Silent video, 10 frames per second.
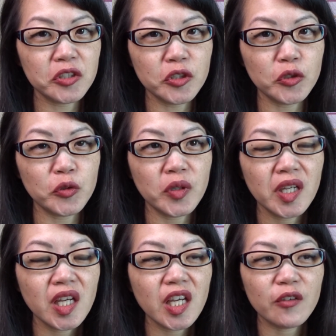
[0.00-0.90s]
do.
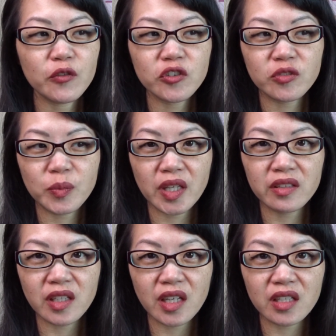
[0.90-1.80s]
If you
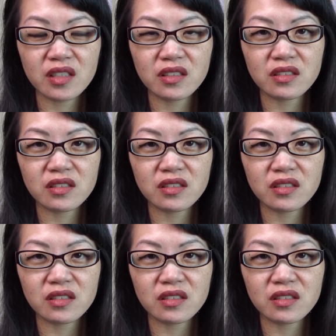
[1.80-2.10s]
spend like